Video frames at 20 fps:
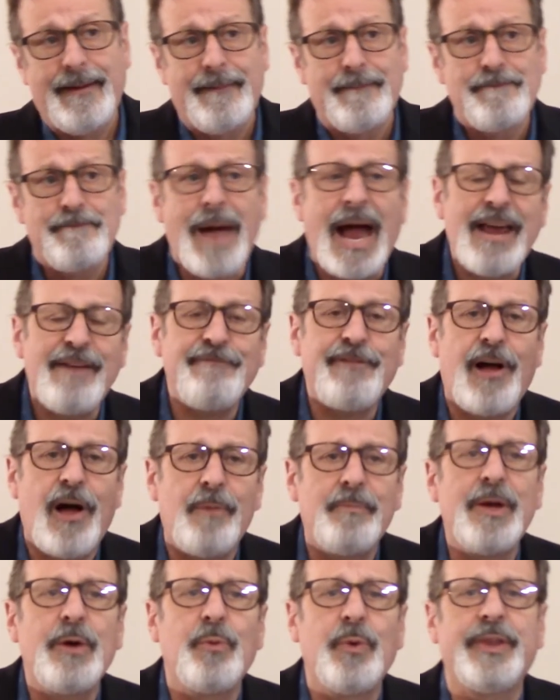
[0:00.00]
my
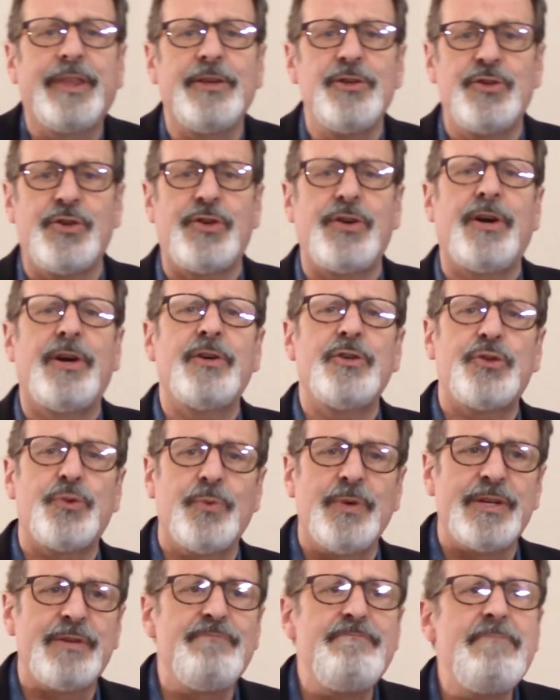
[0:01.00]
involvement with the church
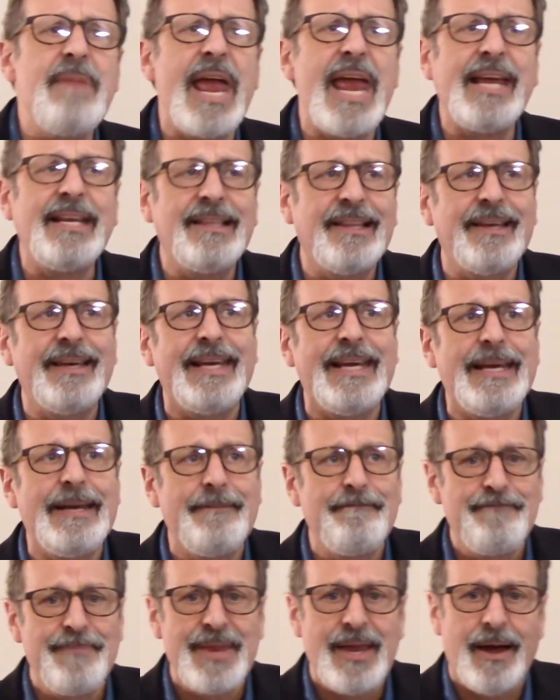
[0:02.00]
was mainly
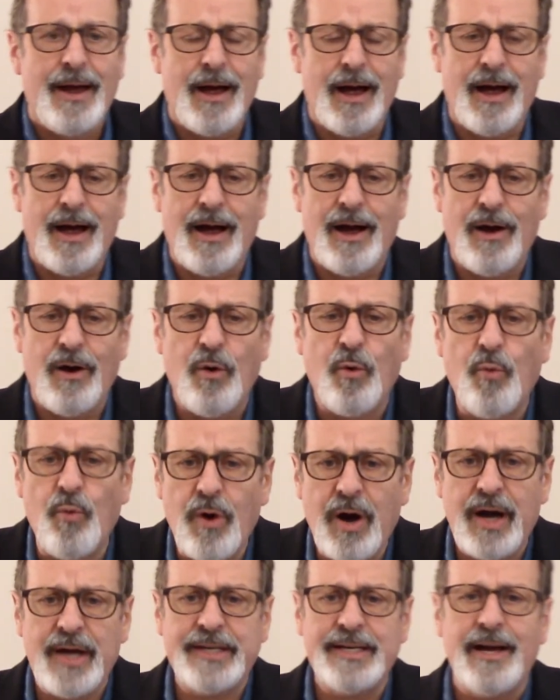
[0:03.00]
uh,
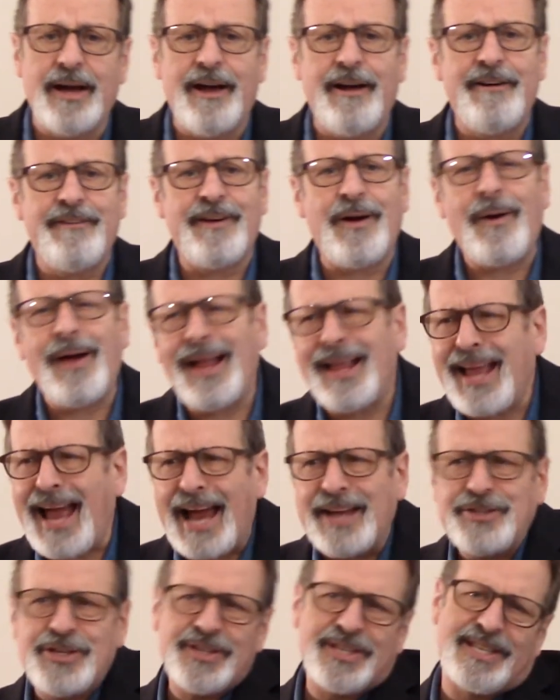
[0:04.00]
one of, well, I
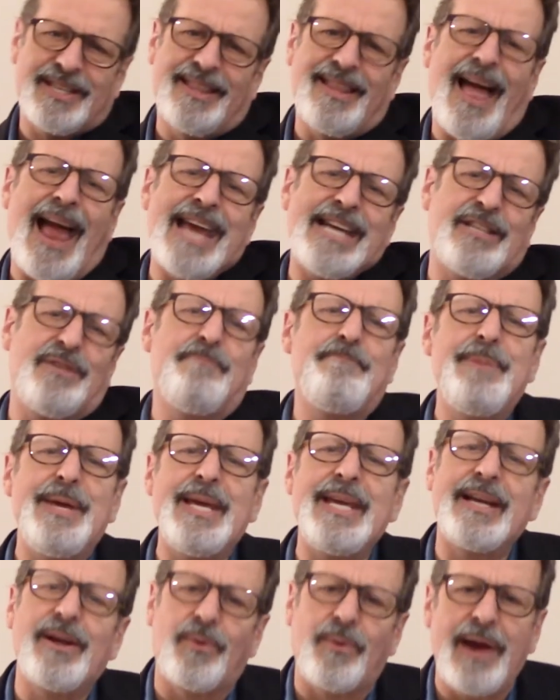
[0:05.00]
just liked
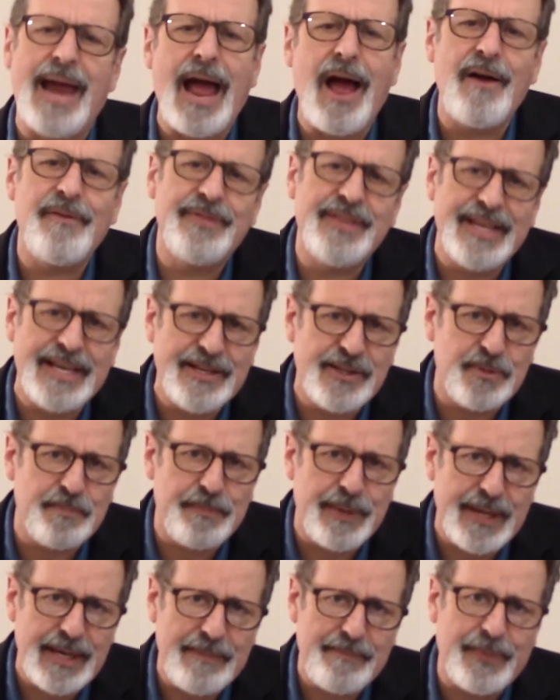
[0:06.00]
being around these
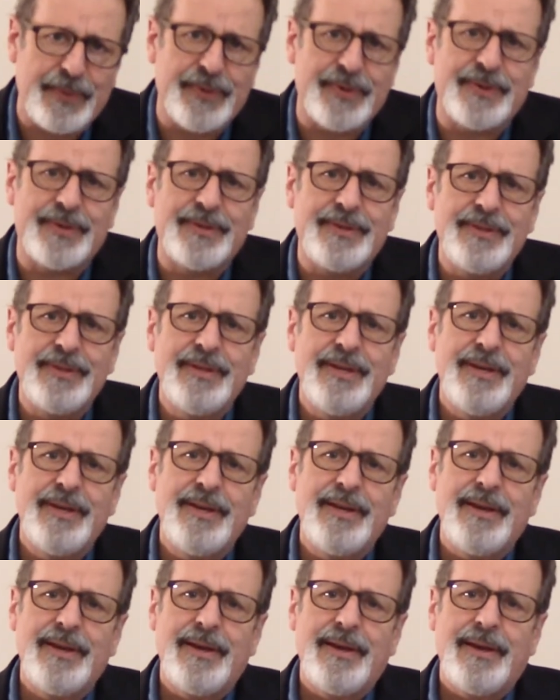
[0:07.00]
people.
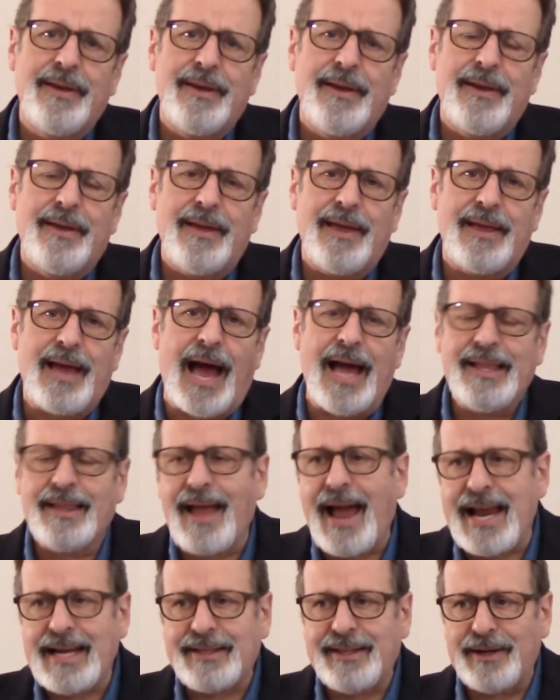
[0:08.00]
I
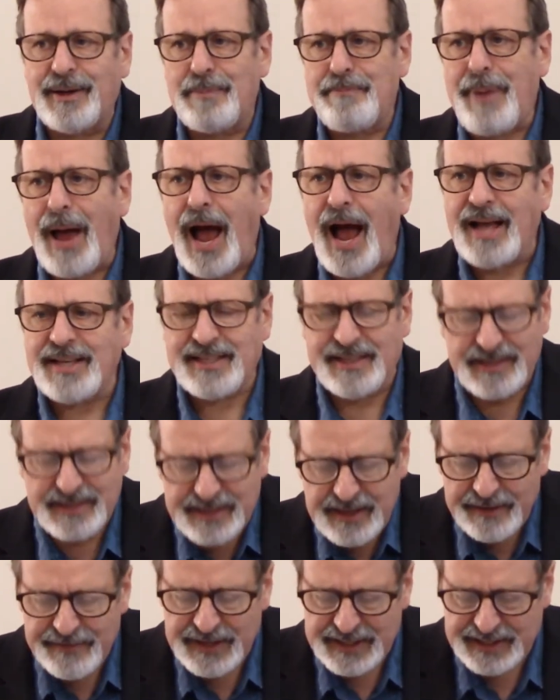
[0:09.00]
liked their
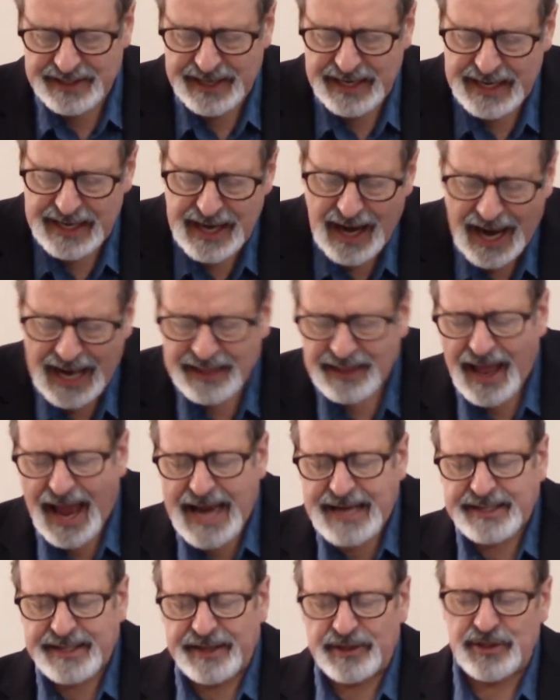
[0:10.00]
positivity. I
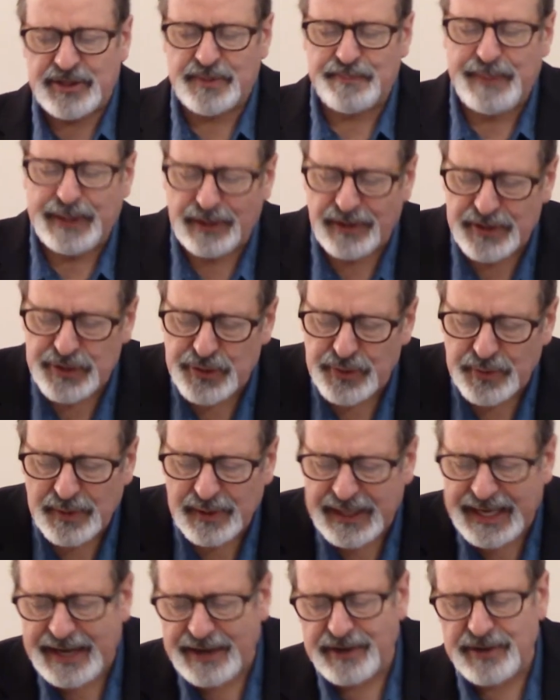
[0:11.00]
liked their
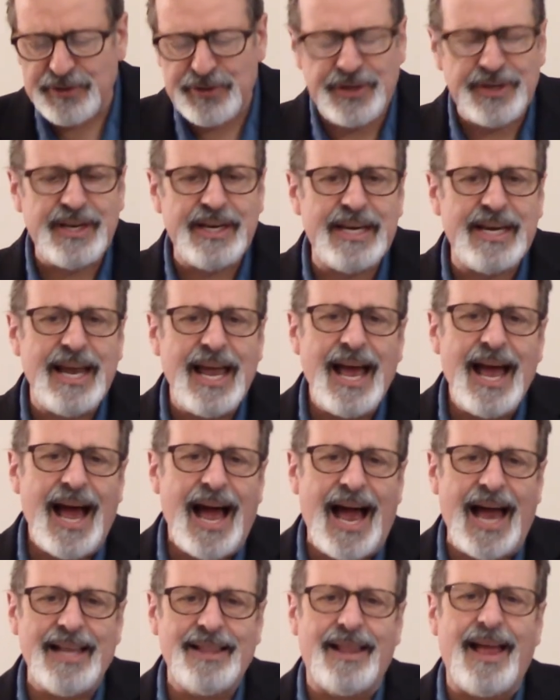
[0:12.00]
spiritual energy.
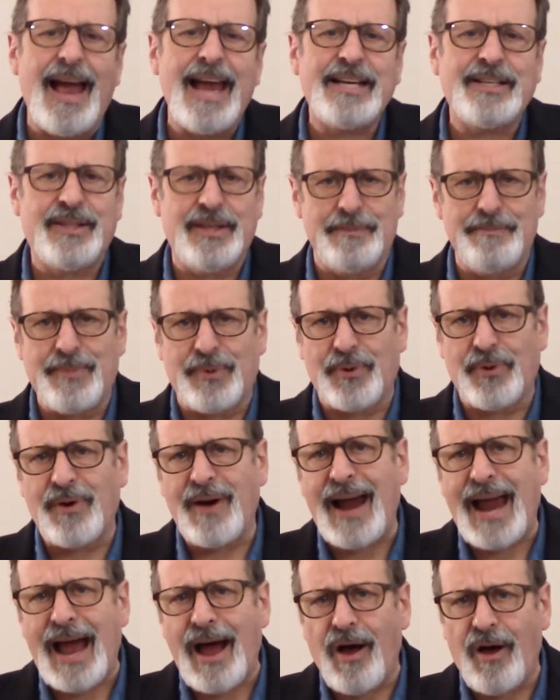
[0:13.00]
I liked the
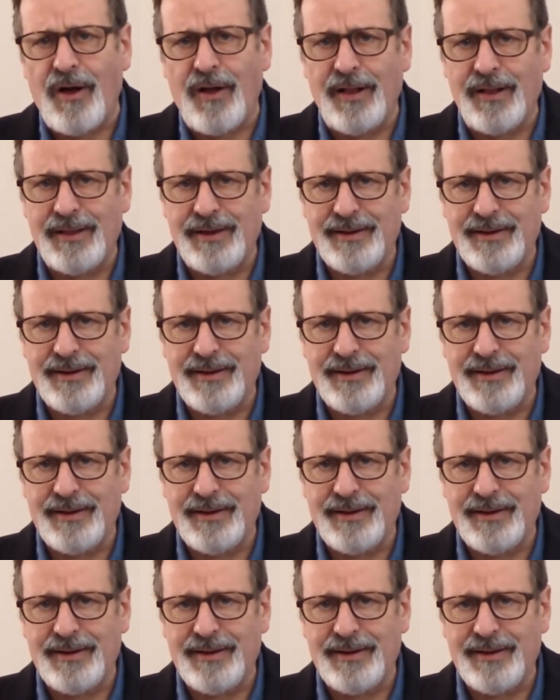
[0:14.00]
morale.